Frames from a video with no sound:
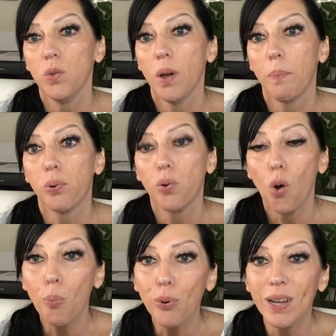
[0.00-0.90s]

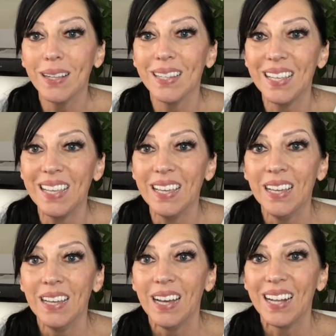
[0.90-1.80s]
appropriately
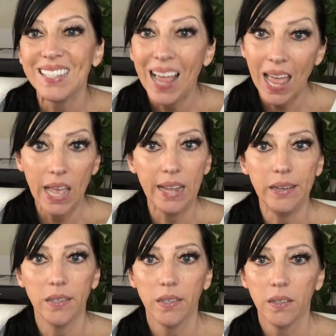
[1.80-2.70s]

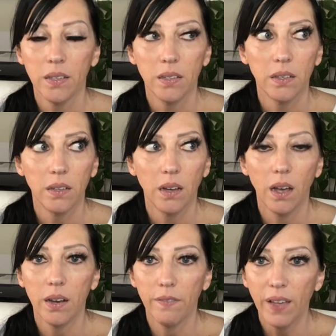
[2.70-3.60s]
attend
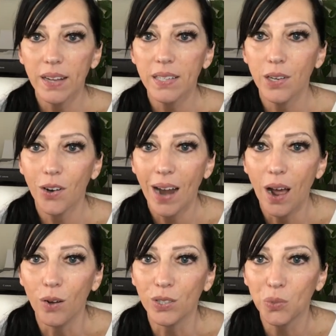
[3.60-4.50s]
an event in our
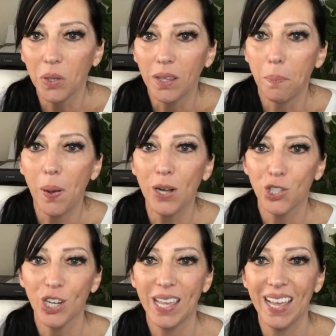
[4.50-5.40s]
house with a
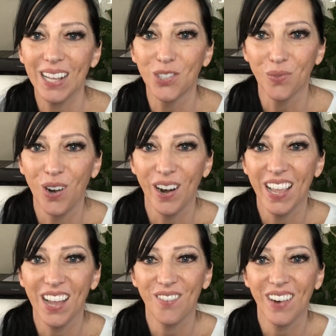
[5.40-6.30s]
bunch of kids
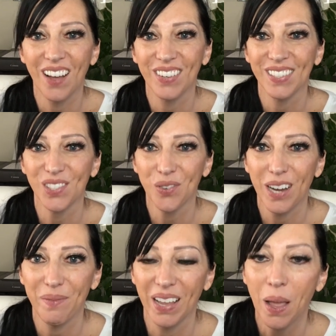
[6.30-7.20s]
running around and
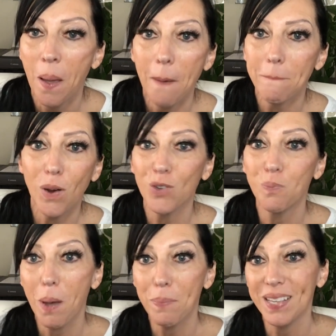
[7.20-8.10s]
screaming.
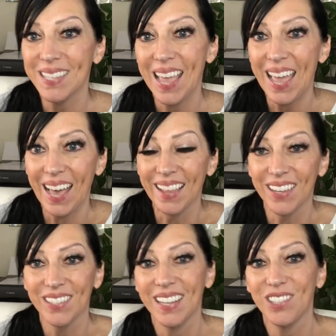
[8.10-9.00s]
Most puppies can't.
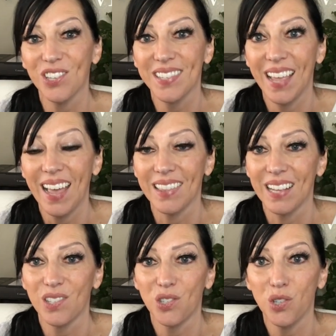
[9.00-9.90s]
They just can't.
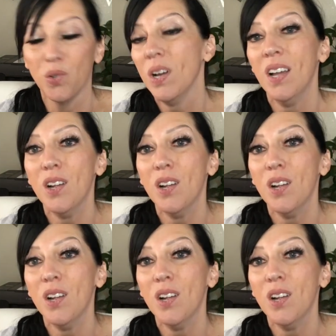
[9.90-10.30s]
That's too